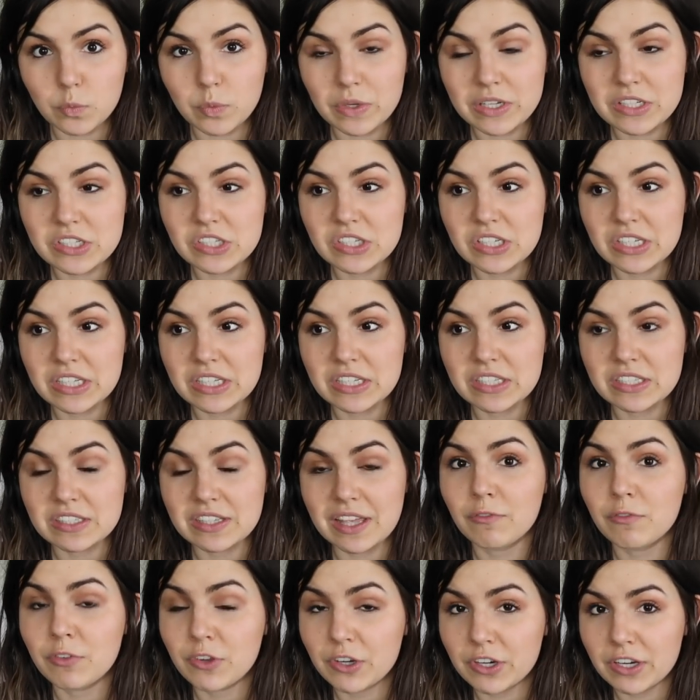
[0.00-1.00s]
which is
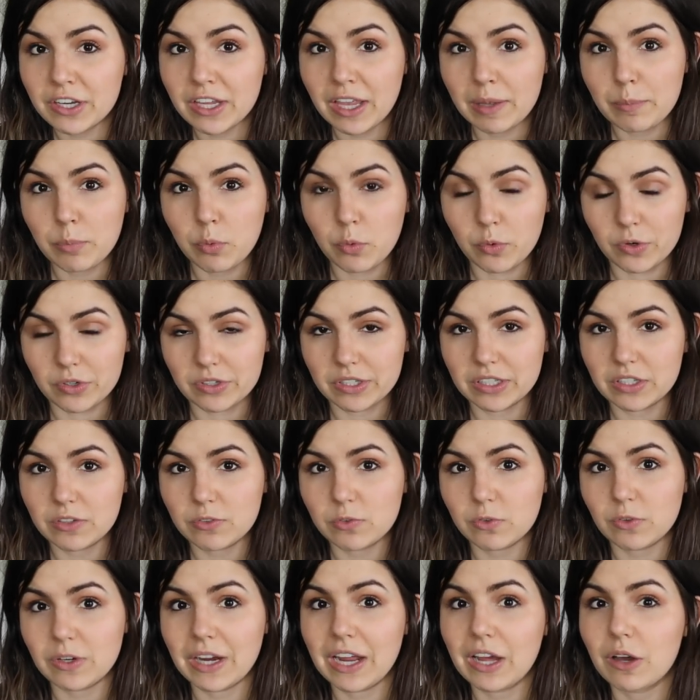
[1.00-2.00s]
very important
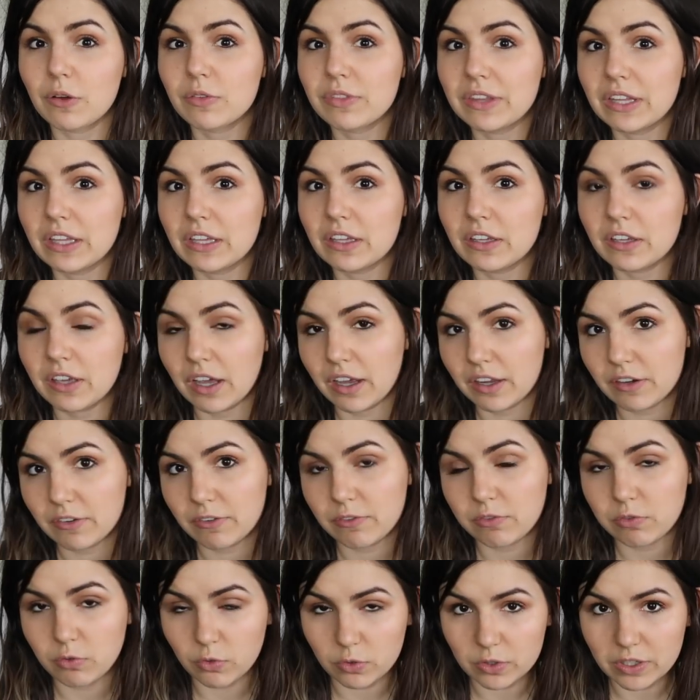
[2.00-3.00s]
for healthy gut
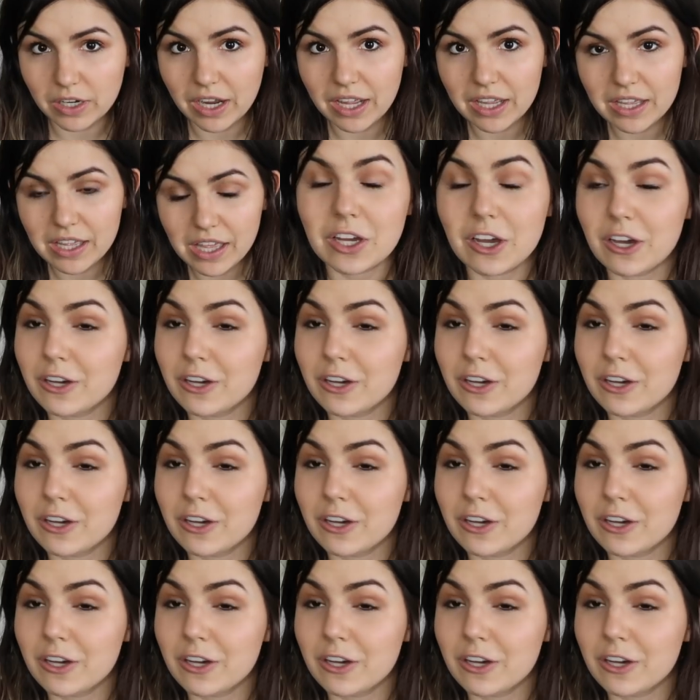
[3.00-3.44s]
flora.